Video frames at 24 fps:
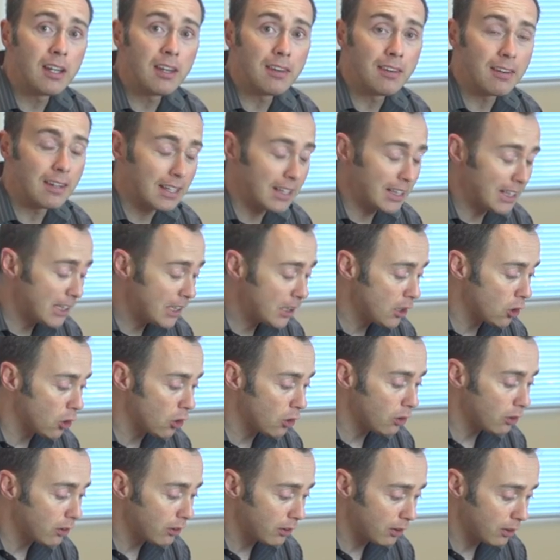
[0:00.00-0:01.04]
the
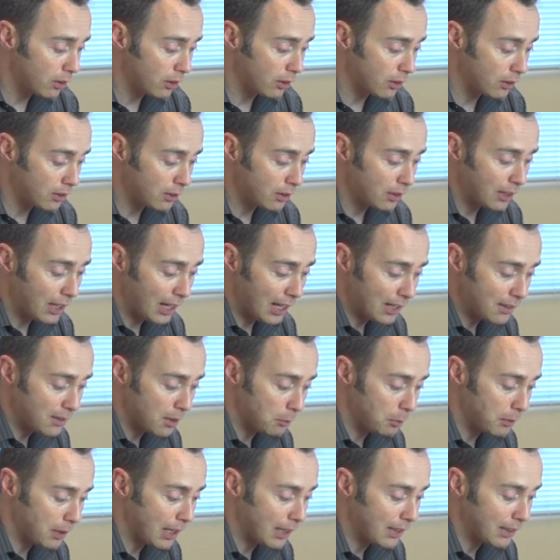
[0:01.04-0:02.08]
heel could end
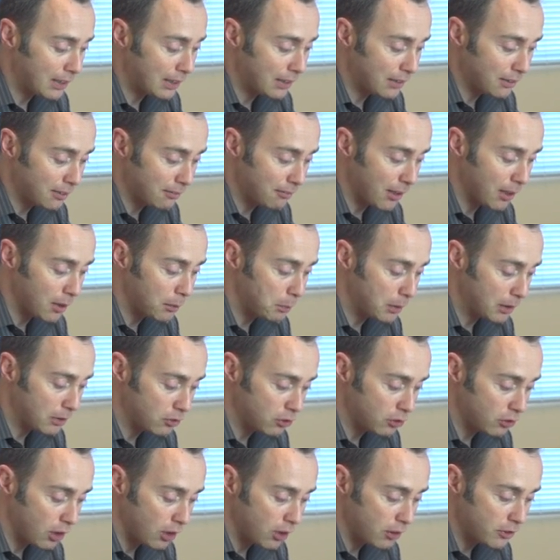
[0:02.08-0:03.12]
up developing
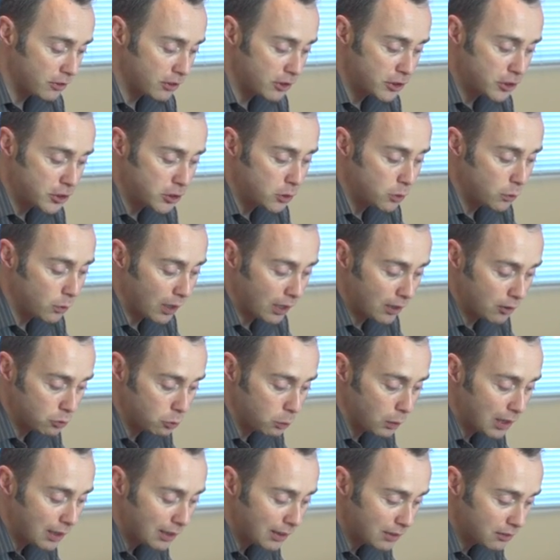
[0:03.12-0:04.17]
scar tissue, as
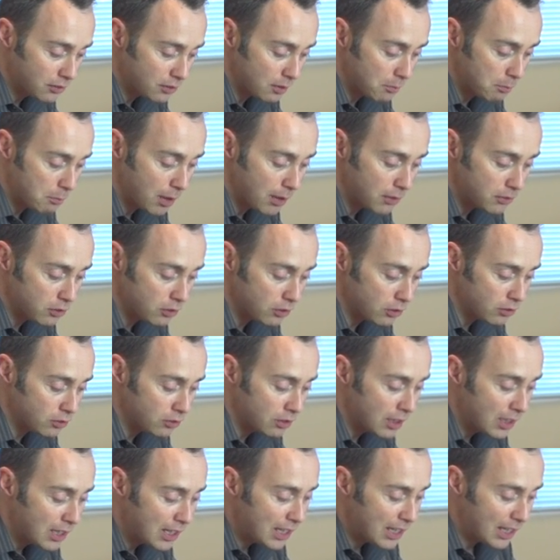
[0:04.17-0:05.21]
well as the muscles
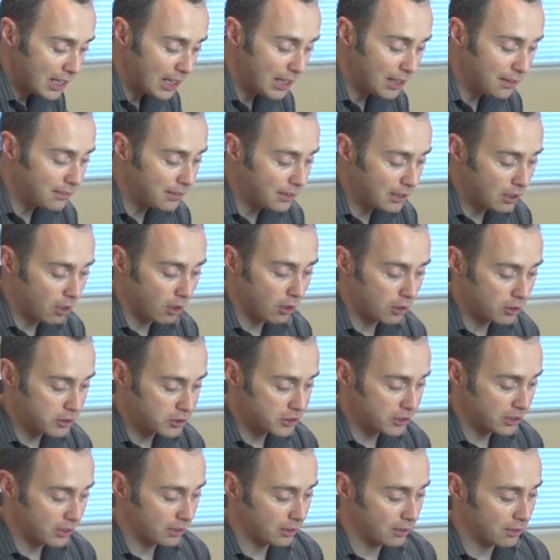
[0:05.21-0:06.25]
in the
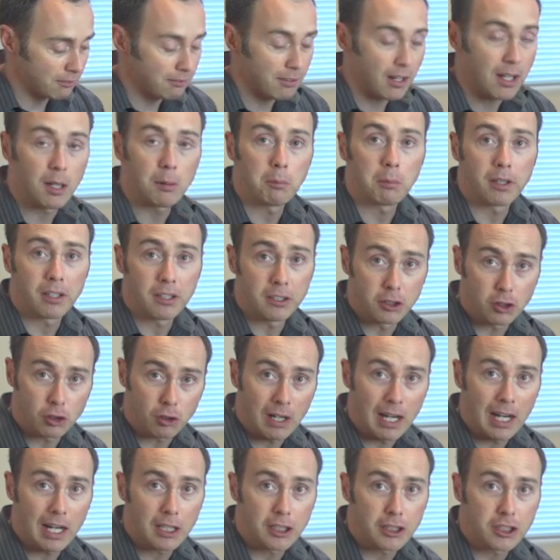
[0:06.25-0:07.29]
arch can develop
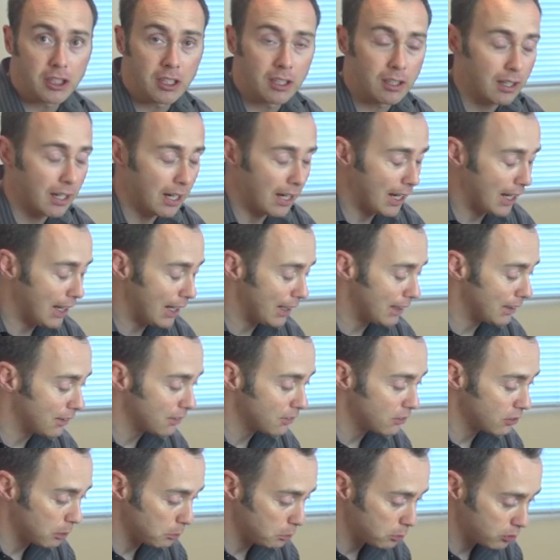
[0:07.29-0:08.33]
contracture and
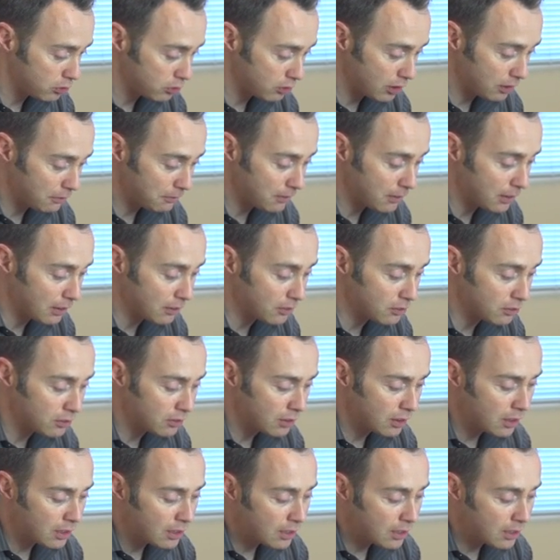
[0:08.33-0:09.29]
some stiffness.